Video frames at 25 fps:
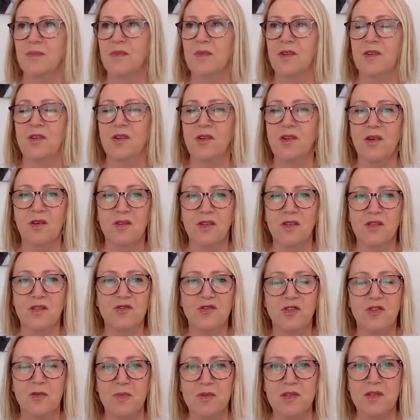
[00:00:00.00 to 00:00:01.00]
you know, these
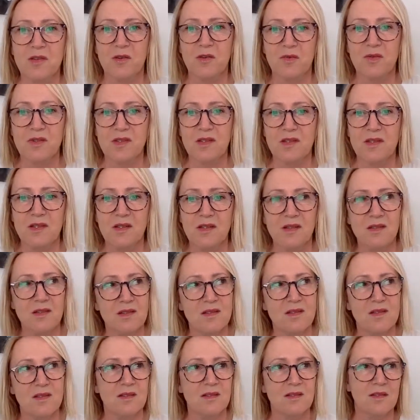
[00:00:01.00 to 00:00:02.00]
trips
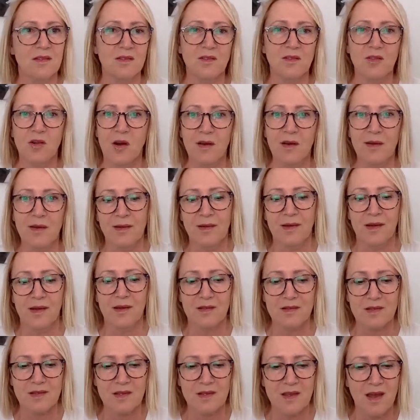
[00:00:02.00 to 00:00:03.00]
overseas in the
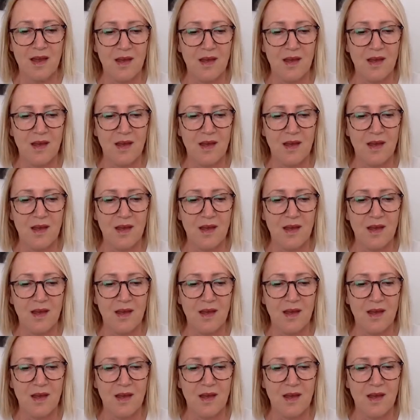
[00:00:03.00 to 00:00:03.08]
holidays